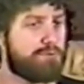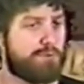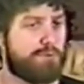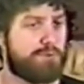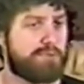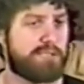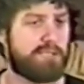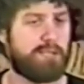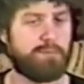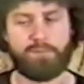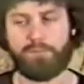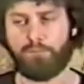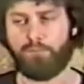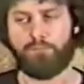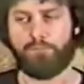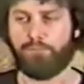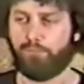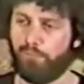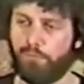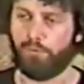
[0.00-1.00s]
in Jerusalem,
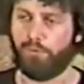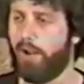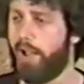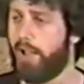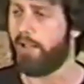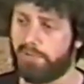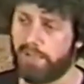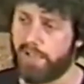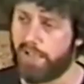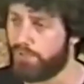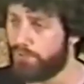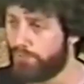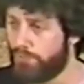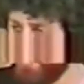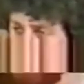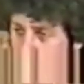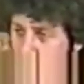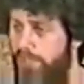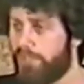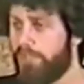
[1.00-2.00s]
and we're
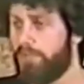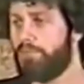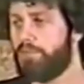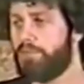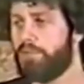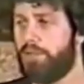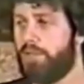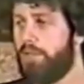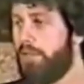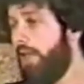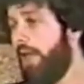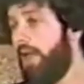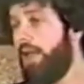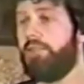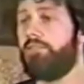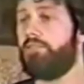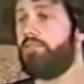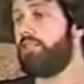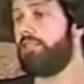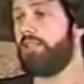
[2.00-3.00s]
anti-Jerusalem, so he
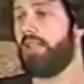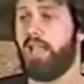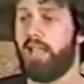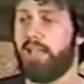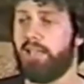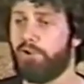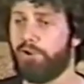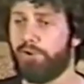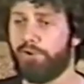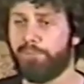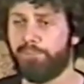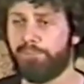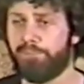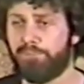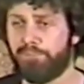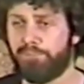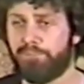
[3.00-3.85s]
can't even stay here.